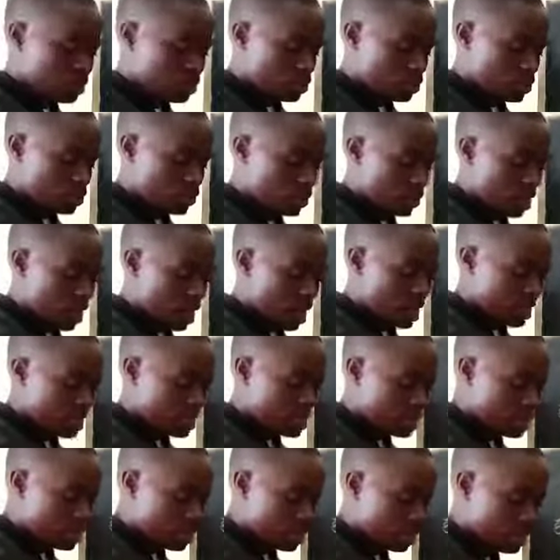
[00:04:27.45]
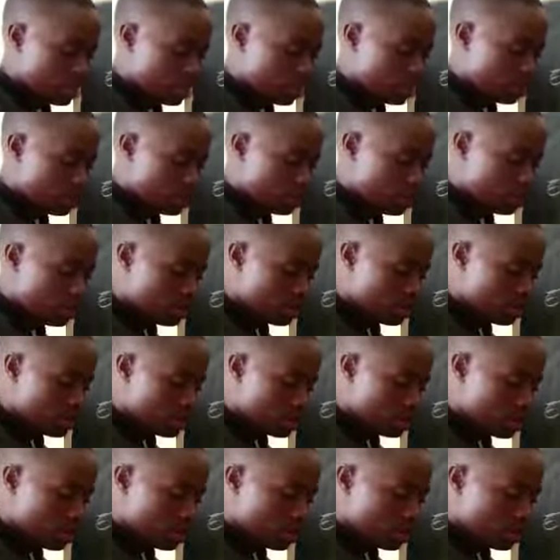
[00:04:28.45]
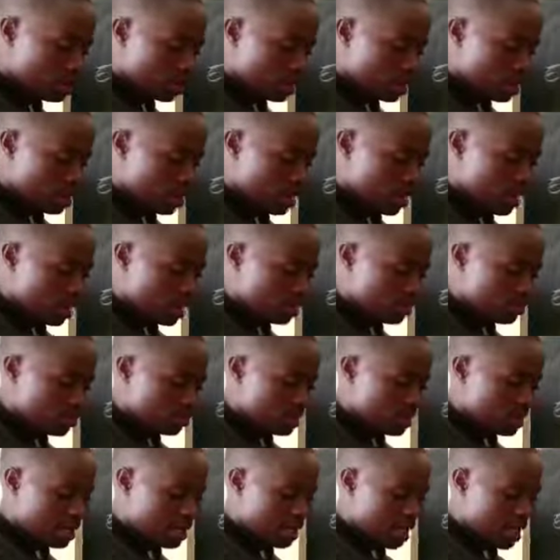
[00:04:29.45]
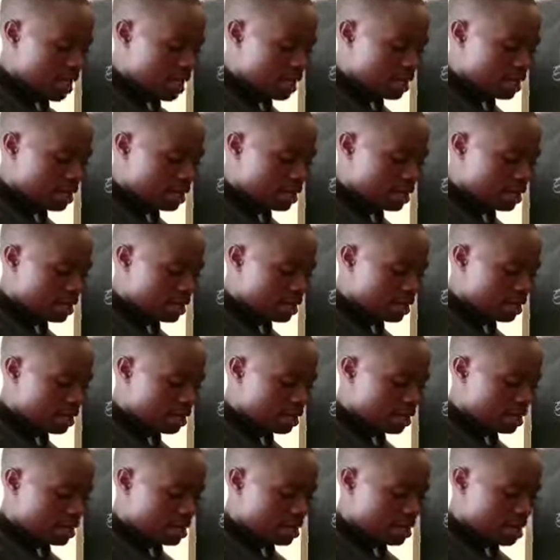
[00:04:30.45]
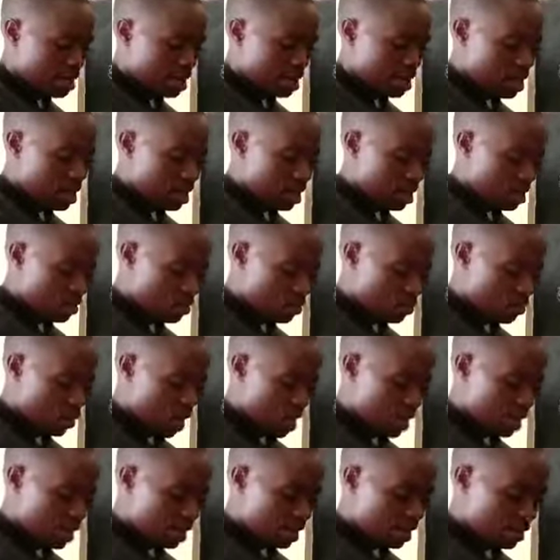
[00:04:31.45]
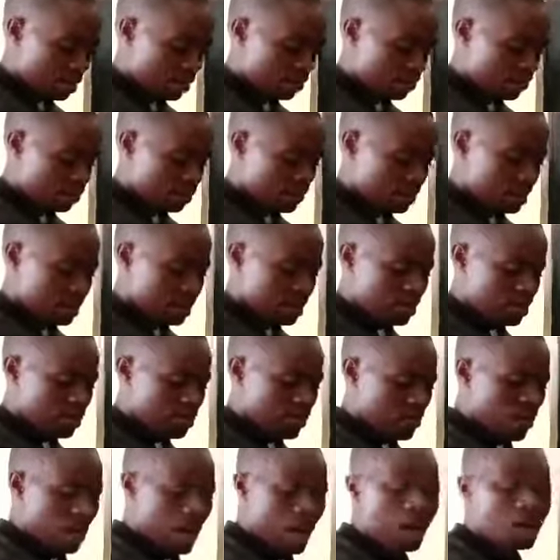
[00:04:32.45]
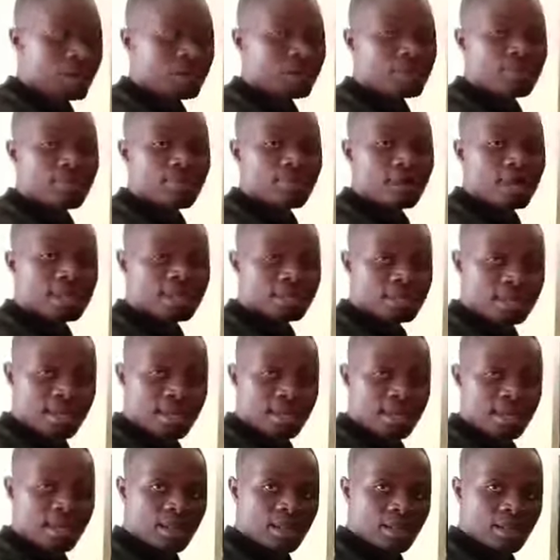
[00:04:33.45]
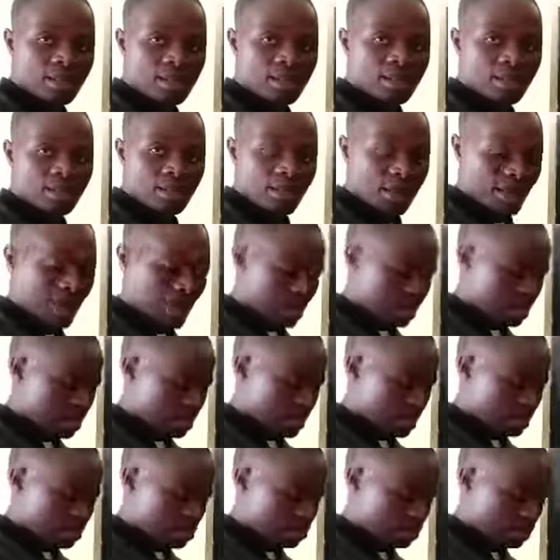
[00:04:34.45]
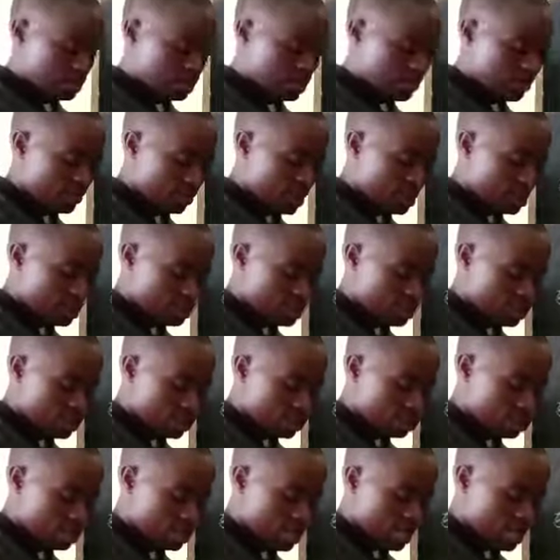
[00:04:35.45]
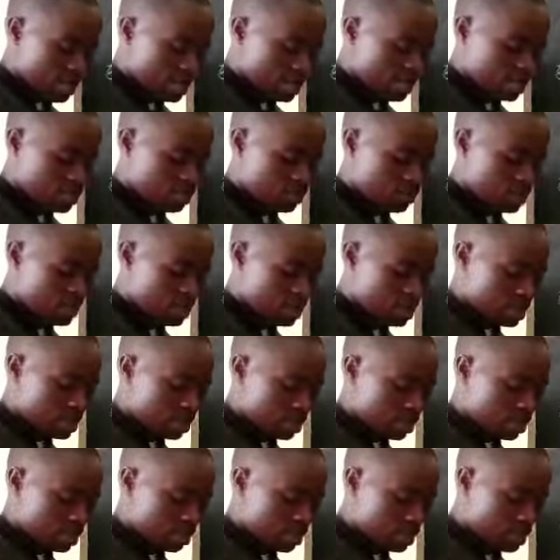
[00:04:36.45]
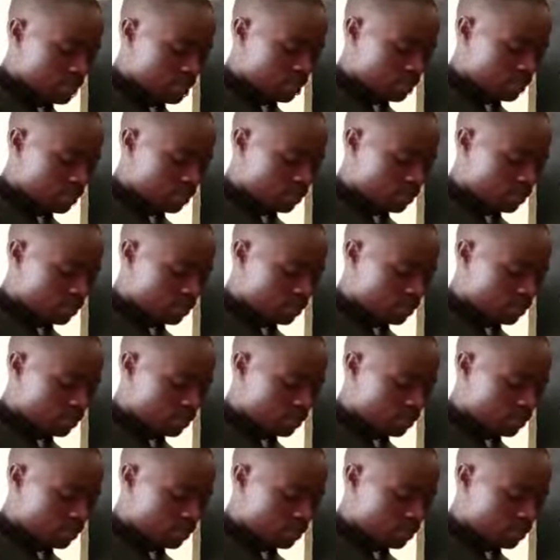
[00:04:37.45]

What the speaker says: So we write 3 and we carry a 1. Then 1 plus the other one we carry, that will give us 2, that is 23.